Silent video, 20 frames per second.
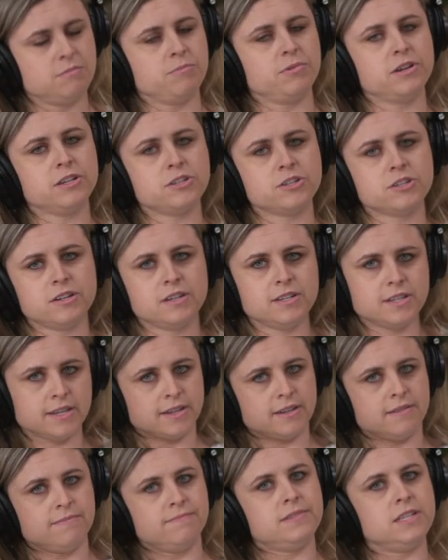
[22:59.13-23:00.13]
I'm pretty sure he
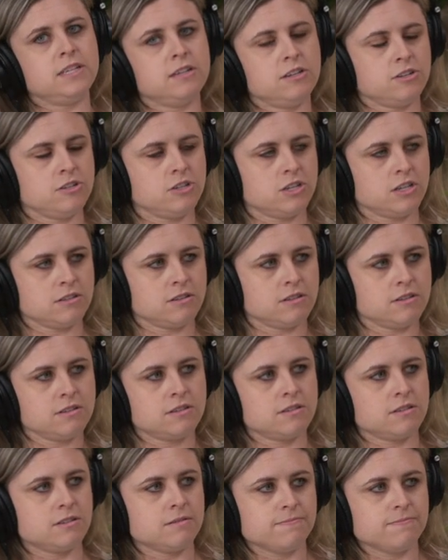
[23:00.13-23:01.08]
did, didn't you, Jesus?